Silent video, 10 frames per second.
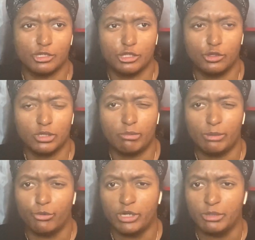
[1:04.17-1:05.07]
going to be
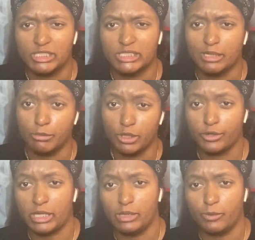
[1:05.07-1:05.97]
pretty much similar
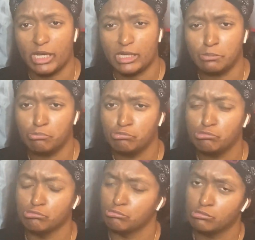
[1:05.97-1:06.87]
in a way.
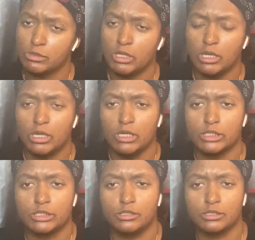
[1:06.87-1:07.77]

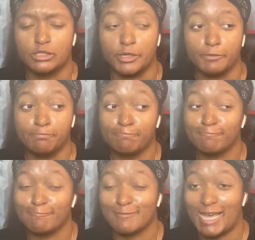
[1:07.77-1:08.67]
So
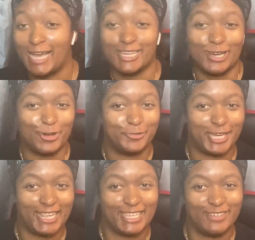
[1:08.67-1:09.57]
I hope
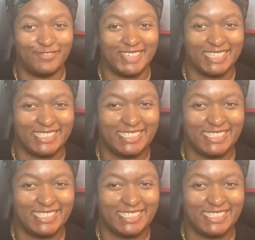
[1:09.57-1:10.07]
y'all love it.